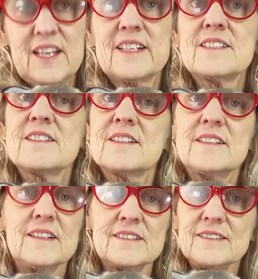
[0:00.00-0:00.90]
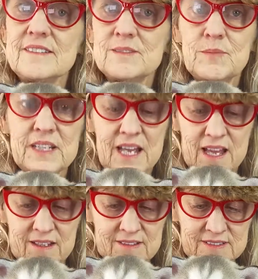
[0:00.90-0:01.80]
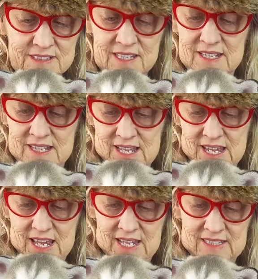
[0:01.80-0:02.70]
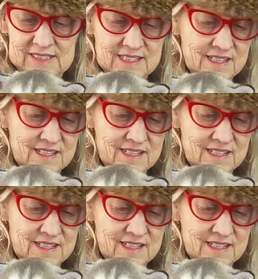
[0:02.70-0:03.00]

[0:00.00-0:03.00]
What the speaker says: likes to cuddle and be held. And